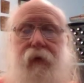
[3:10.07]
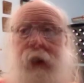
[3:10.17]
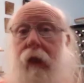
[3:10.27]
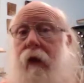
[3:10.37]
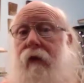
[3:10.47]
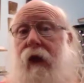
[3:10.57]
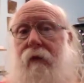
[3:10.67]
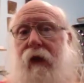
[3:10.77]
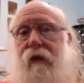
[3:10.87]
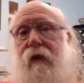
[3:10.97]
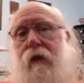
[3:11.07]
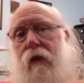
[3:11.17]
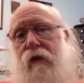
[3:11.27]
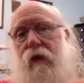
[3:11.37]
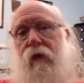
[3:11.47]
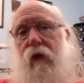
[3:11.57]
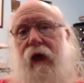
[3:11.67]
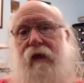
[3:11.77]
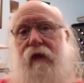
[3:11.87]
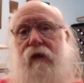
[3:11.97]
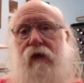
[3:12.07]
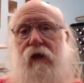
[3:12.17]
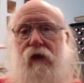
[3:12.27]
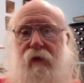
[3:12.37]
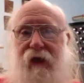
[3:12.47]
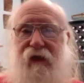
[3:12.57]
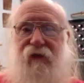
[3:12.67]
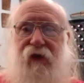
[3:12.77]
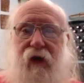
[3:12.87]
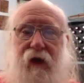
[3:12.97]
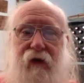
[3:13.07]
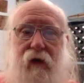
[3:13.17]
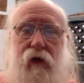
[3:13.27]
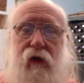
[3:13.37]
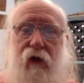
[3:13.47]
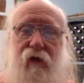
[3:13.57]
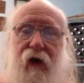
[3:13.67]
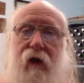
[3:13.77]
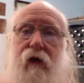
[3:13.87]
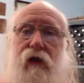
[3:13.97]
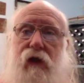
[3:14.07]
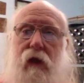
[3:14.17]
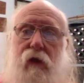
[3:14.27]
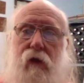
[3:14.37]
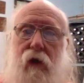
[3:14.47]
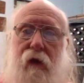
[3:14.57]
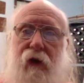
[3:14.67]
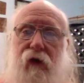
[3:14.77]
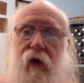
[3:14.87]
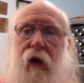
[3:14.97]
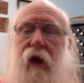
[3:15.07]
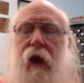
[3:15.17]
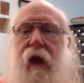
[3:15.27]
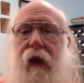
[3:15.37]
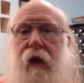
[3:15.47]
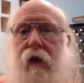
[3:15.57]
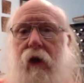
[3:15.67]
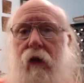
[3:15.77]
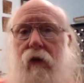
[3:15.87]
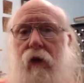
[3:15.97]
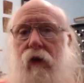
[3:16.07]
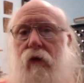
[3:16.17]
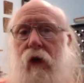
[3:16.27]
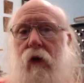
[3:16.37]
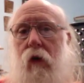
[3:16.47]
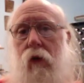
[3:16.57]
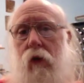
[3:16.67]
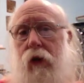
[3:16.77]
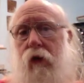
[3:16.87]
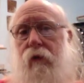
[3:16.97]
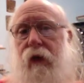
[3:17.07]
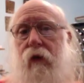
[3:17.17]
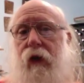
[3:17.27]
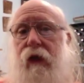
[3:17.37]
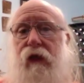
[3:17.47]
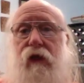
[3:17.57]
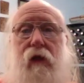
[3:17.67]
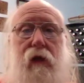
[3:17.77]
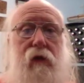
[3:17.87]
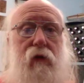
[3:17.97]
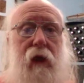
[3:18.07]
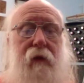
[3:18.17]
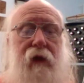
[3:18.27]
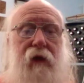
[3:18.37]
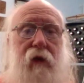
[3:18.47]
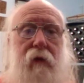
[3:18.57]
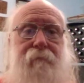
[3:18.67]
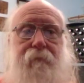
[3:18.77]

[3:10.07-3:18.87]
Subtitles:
And that basically summarizes the specifications of our slew limiter. Now note, you can also build a slew limiter